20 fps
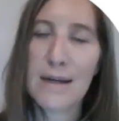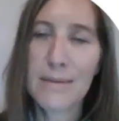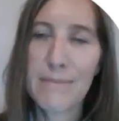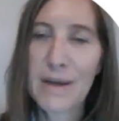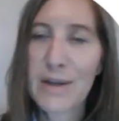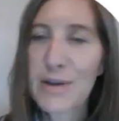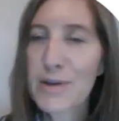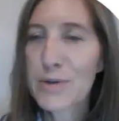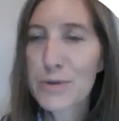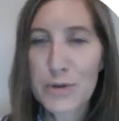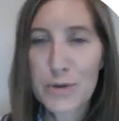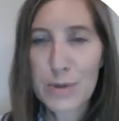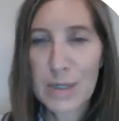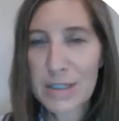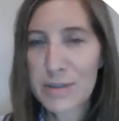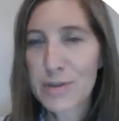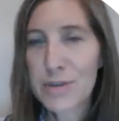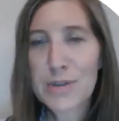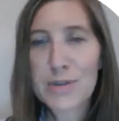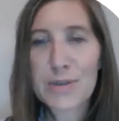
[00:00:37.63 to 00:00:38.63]
medical
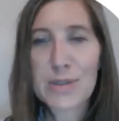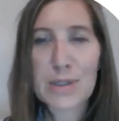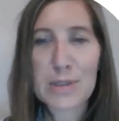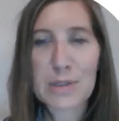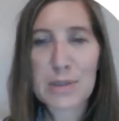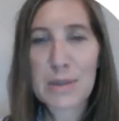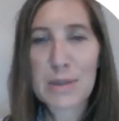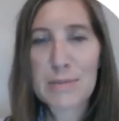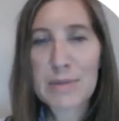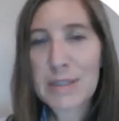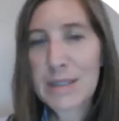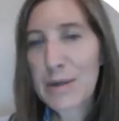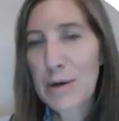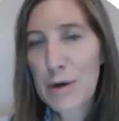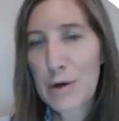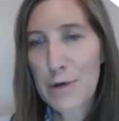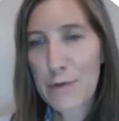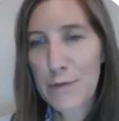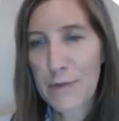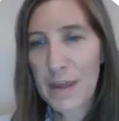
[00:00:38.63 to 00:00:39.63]
director, Dr. Emily
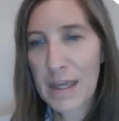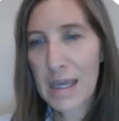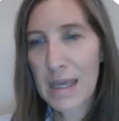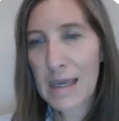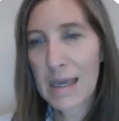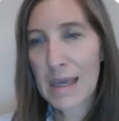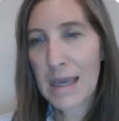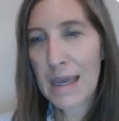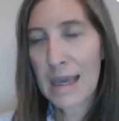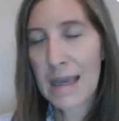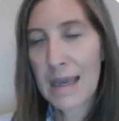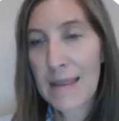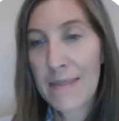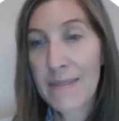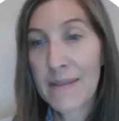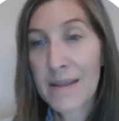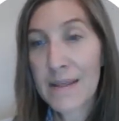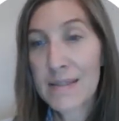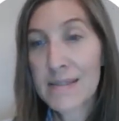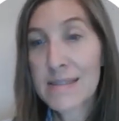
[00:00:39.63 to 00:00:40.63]
Harvey, and
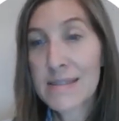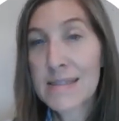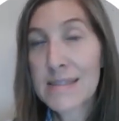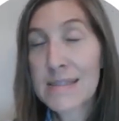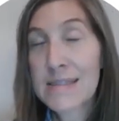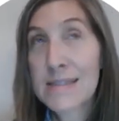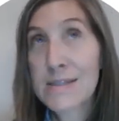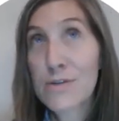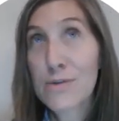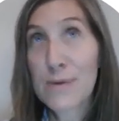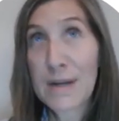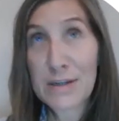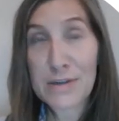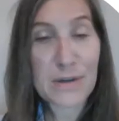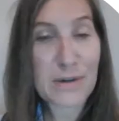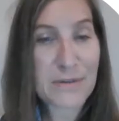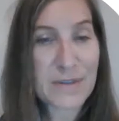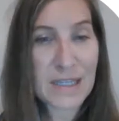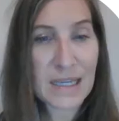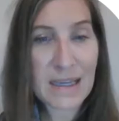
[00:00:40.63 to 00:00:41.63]
this
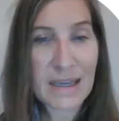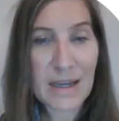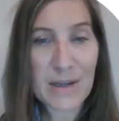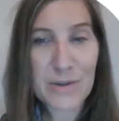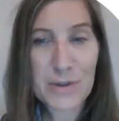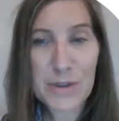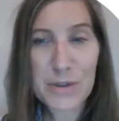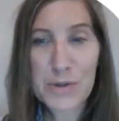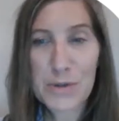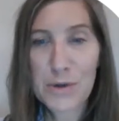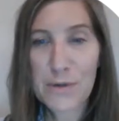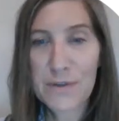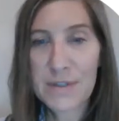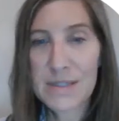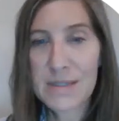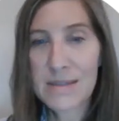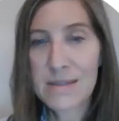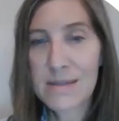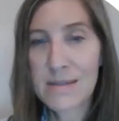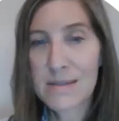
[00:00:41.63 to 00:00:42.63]
director of psychiatric
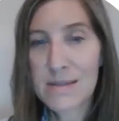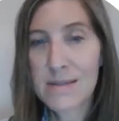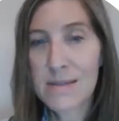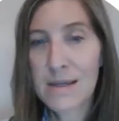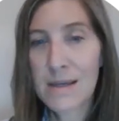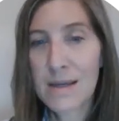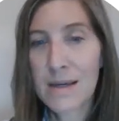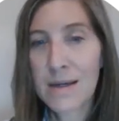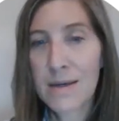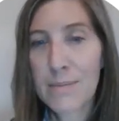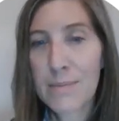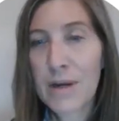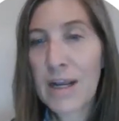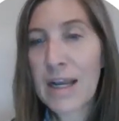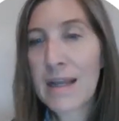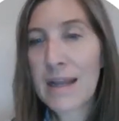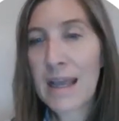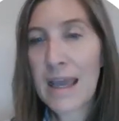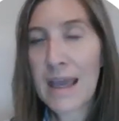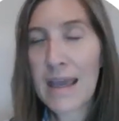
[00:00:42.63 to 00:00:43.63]
services,
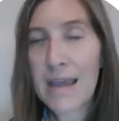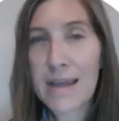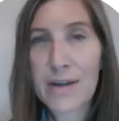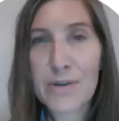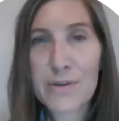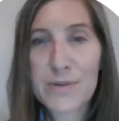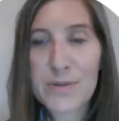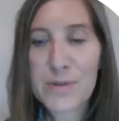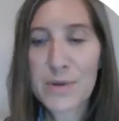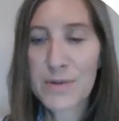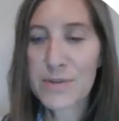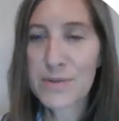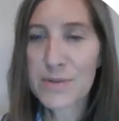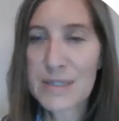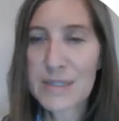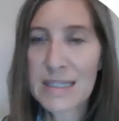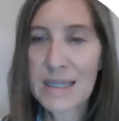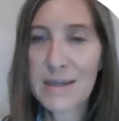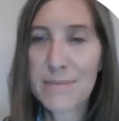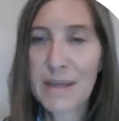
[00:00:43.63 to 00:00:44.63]
Brian Hagan, who's also
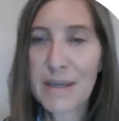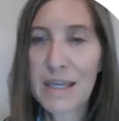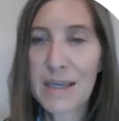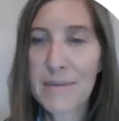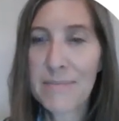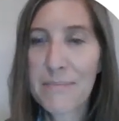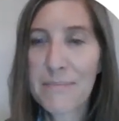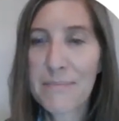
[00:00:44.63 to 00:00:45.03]
a DNP.